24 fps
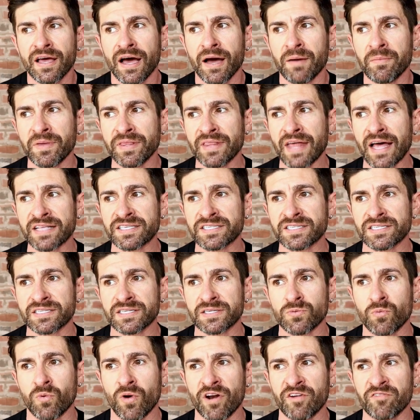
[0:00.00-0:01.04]
I mean,
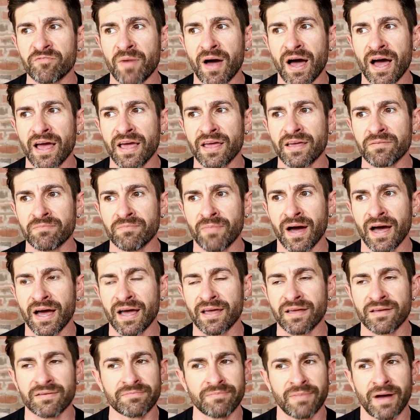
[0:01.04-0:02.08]
that's one of
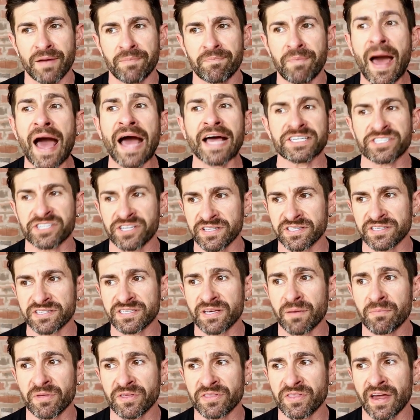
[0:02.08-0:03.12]
my passions,
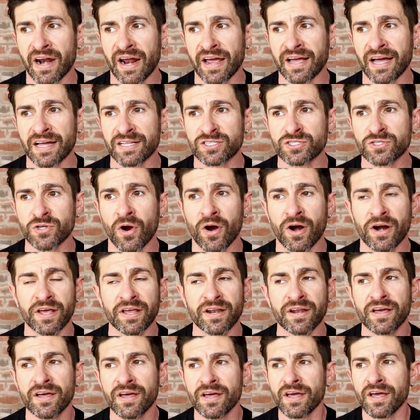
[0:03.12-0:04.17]
something that I got
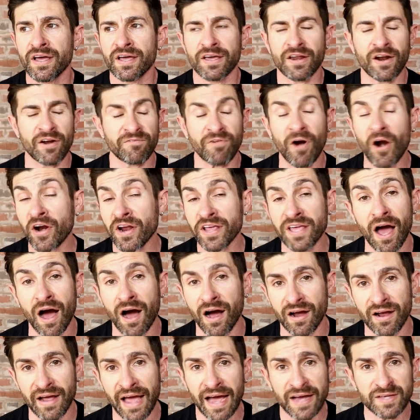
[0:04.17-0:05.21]
started, very
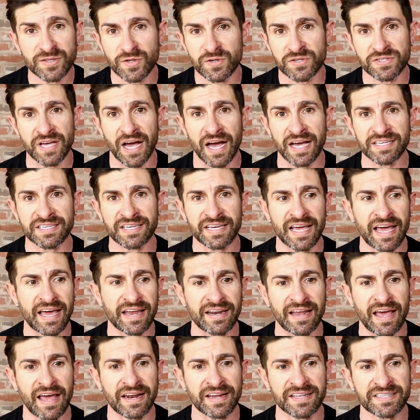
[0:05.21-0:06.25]
young, exercising,
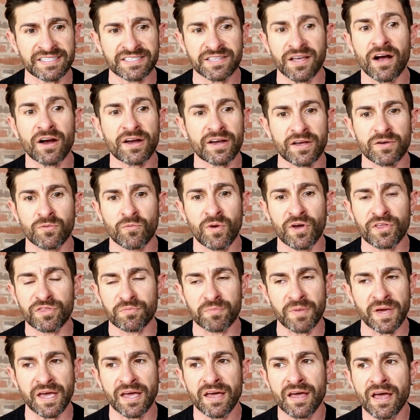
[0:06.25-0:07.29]
and it stuck with
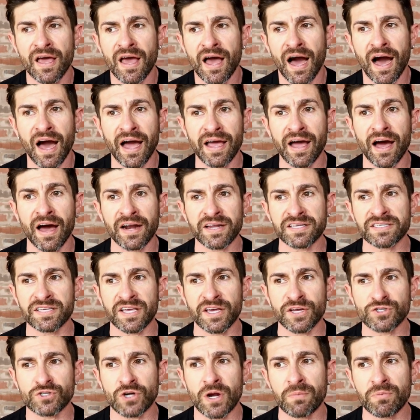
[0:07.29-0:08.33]
me. I
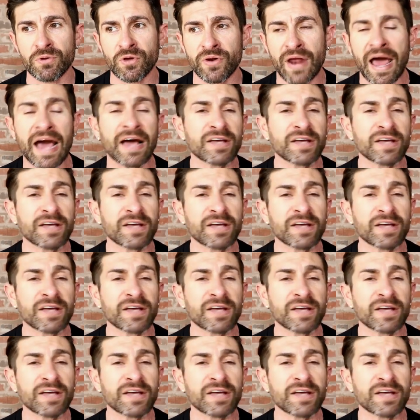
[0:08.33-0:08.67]
honestly attribute